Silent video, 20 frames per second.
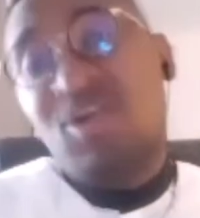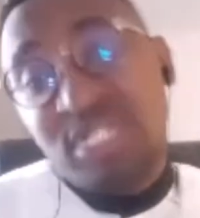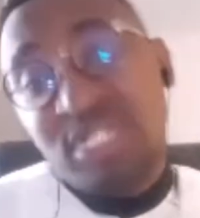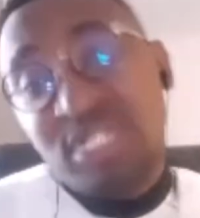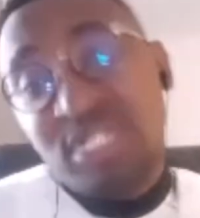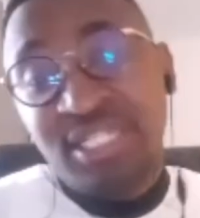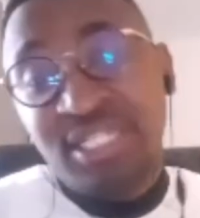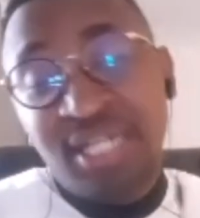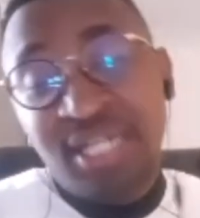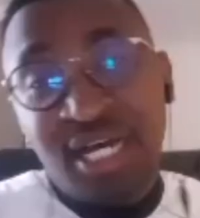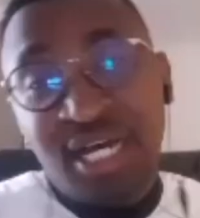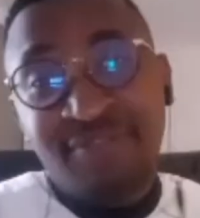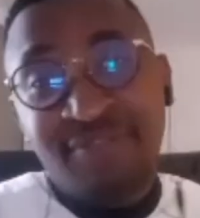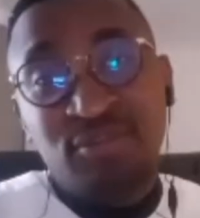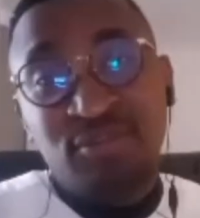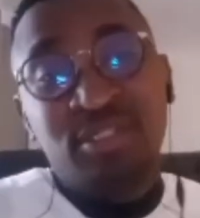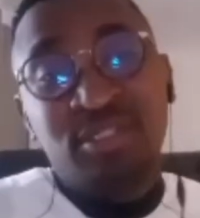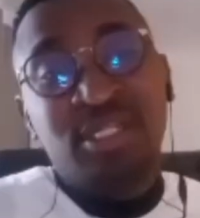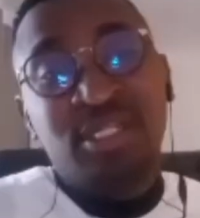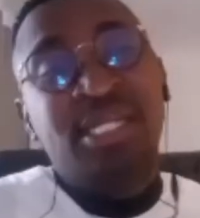honest
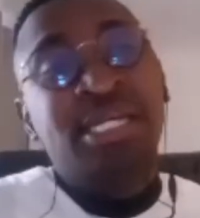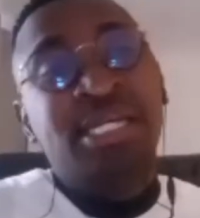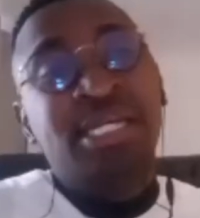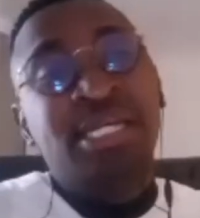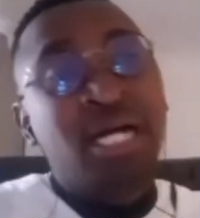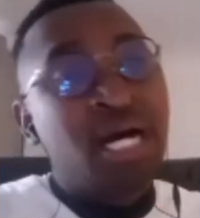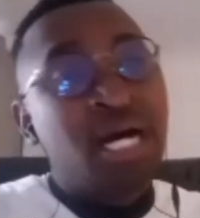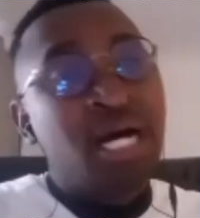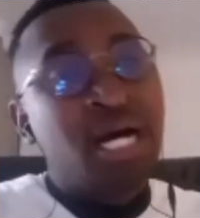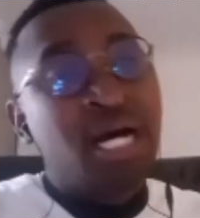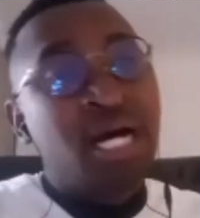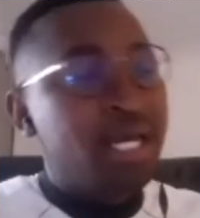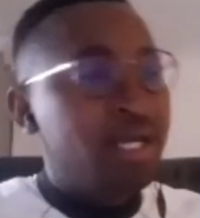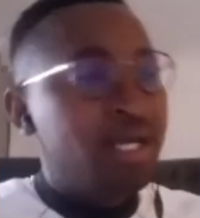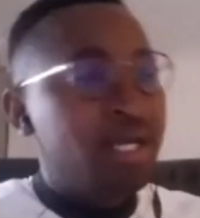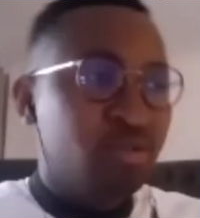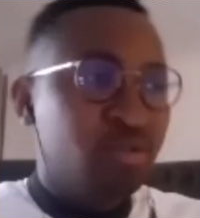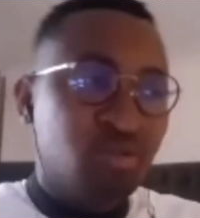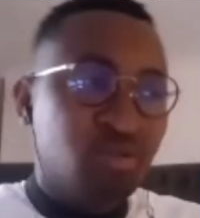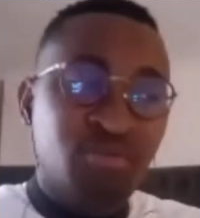enough to say, yeah,
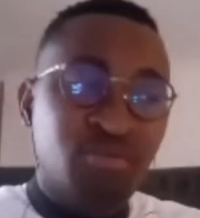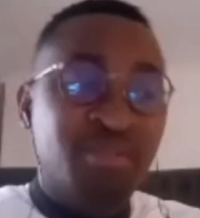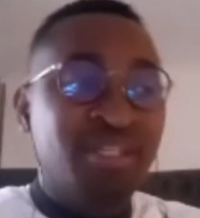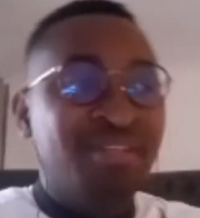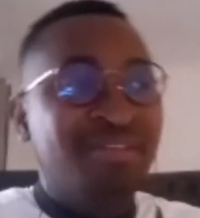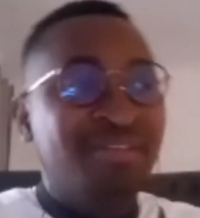hey, to